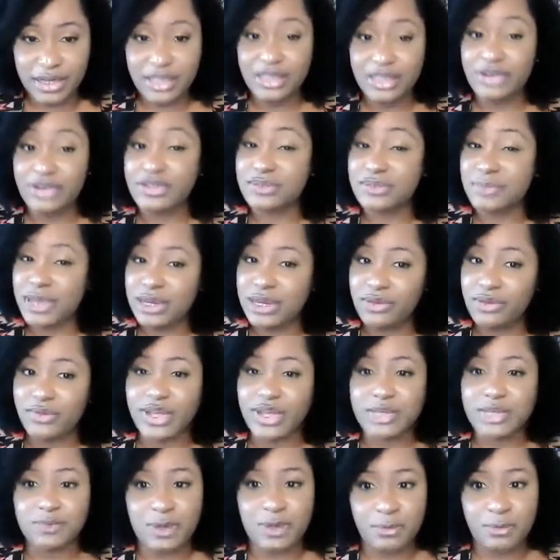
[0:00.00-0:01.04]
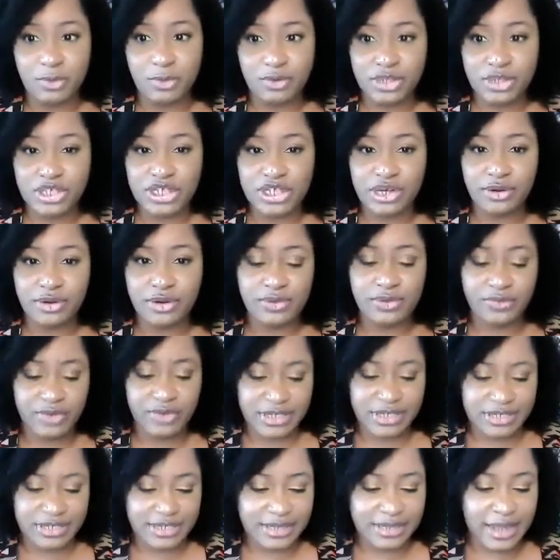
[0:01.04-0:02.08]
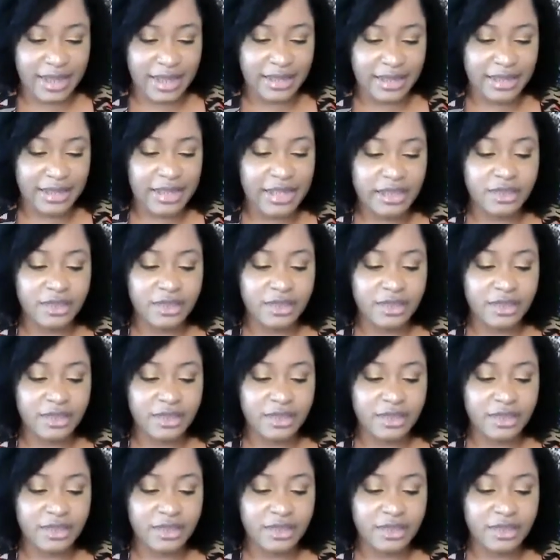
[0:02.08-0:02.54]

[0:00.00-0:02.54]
There's many ways, but I'm only sharing 3 today.